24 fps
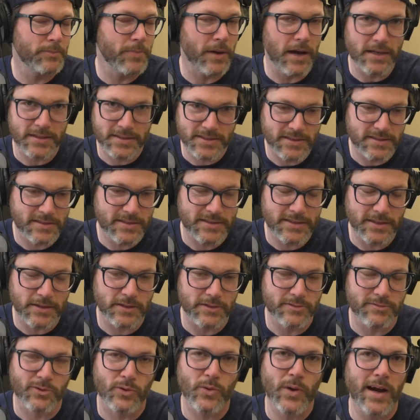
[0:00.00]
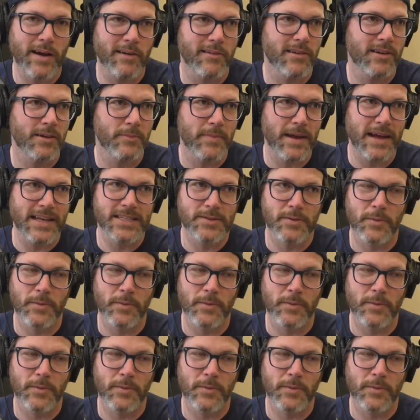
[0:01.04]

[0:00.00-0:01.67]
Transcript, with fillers: Boston still is requiring masks.